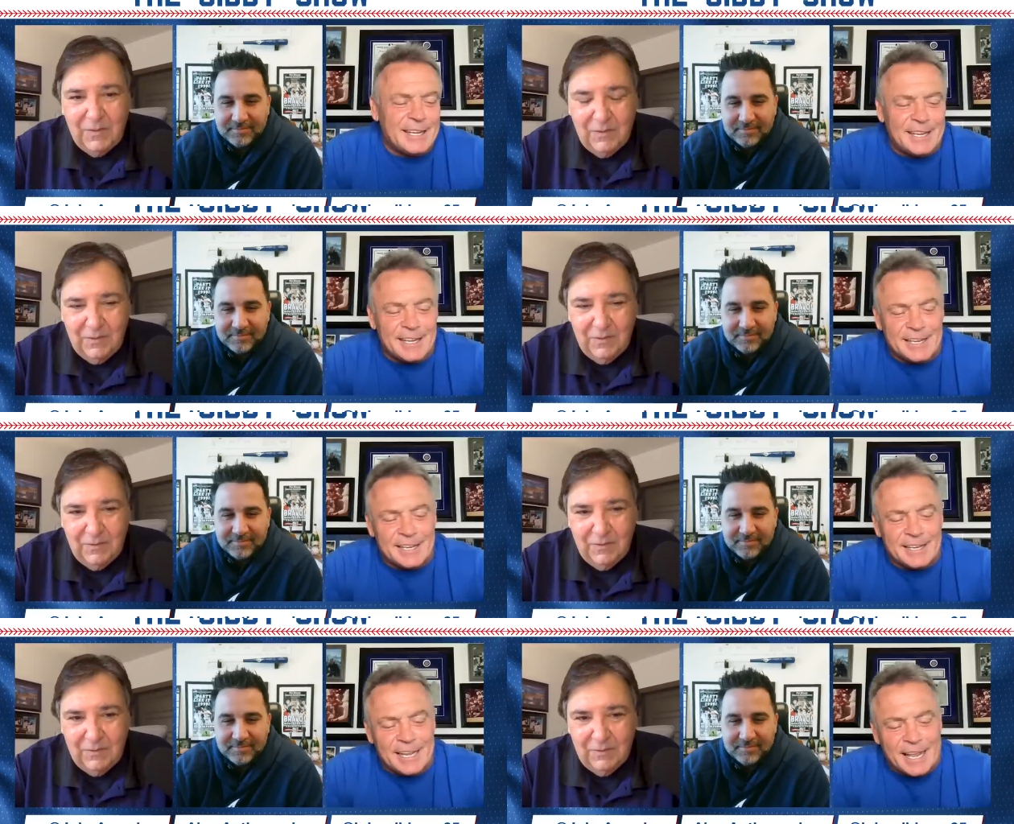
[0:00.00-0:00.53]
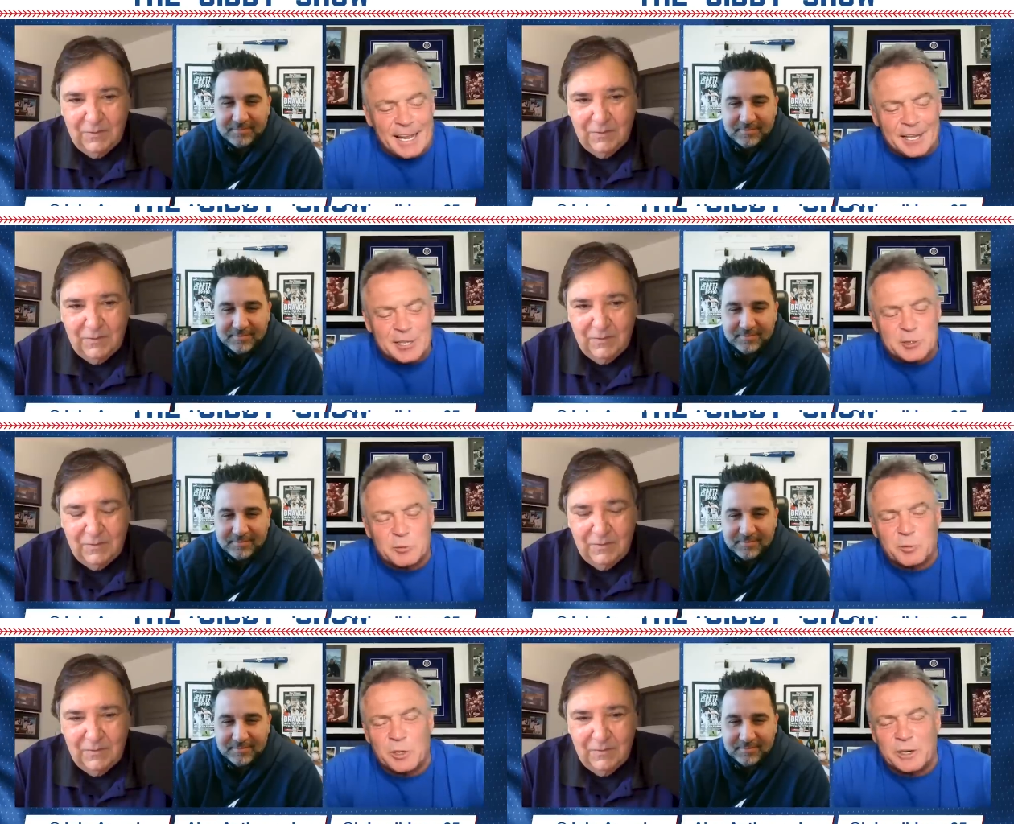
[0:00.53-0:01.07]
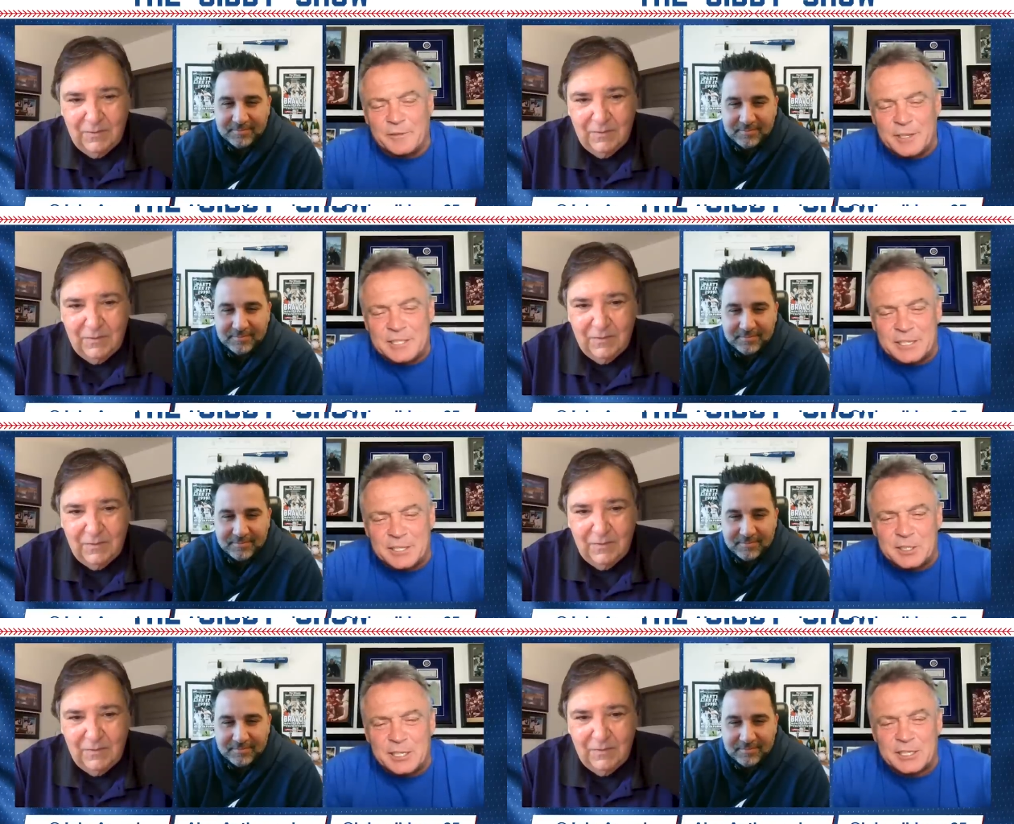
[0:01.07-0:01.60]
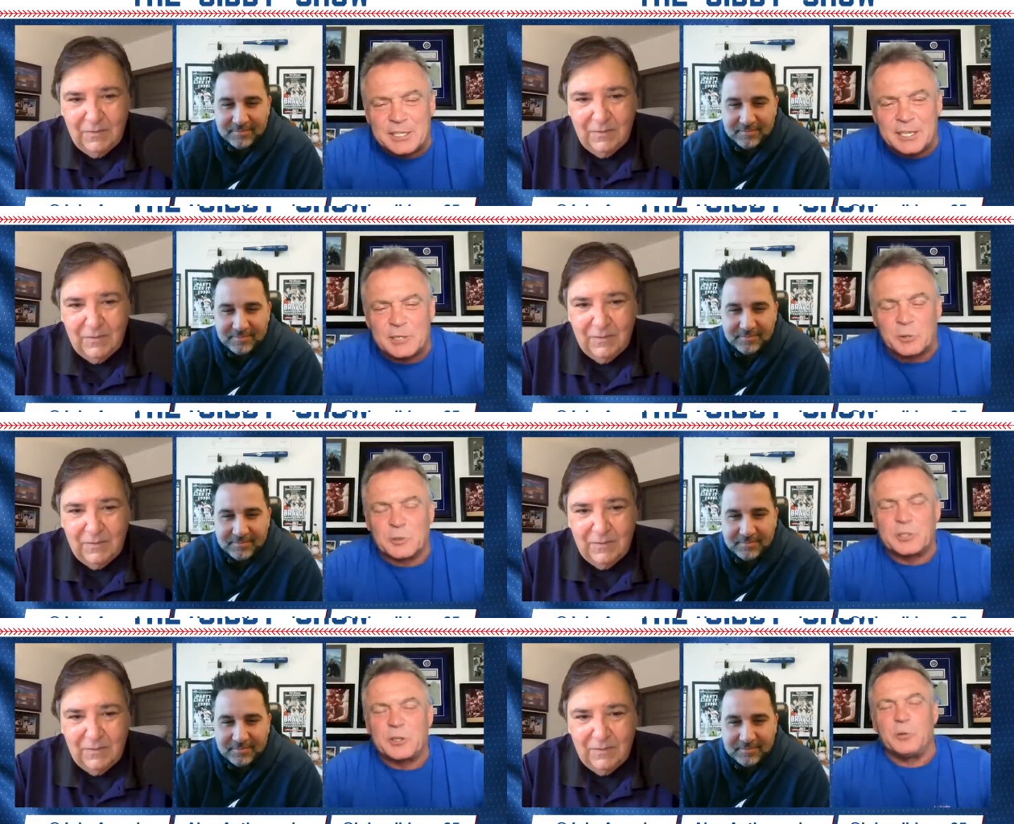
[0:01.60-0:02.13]
Speaker 1: and Alex was one of his assistants.
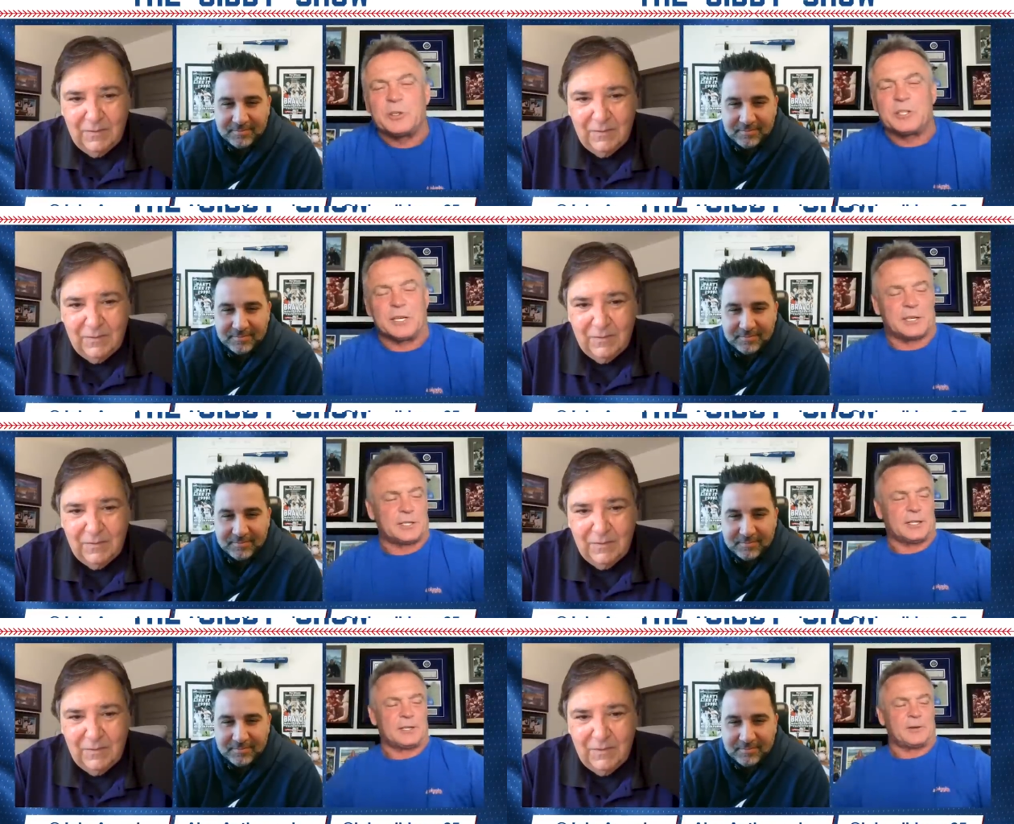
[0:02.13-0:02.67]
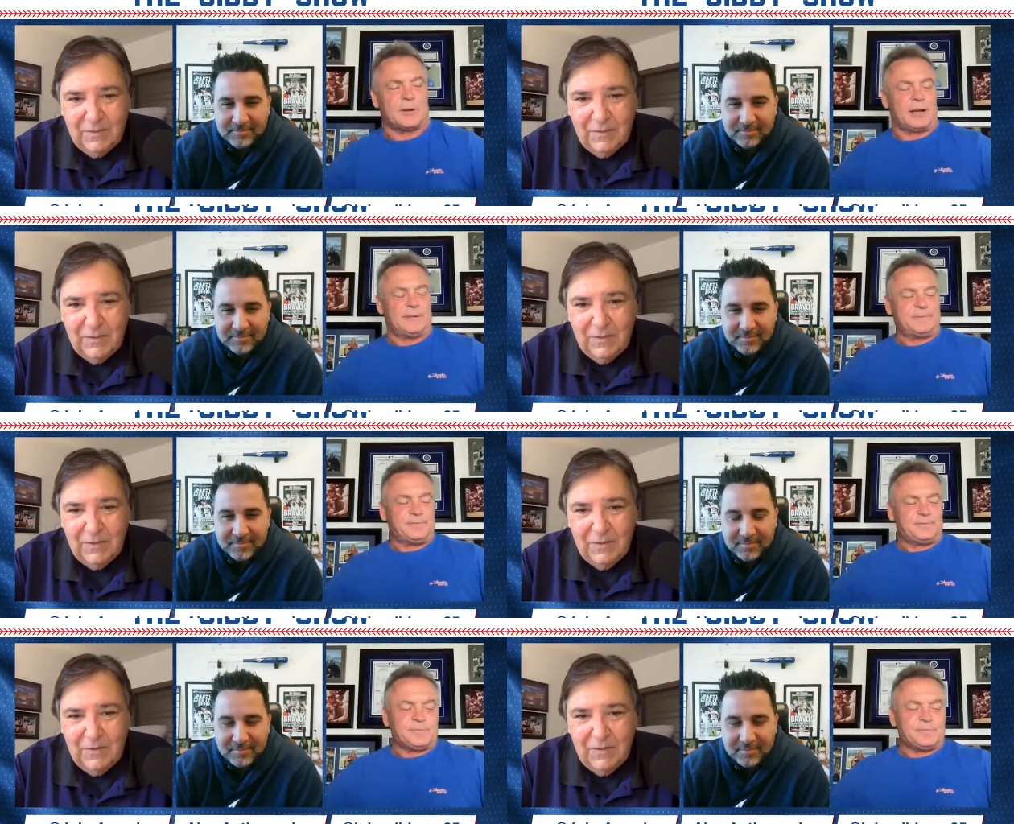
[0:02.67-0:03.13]
There was two assistants, right?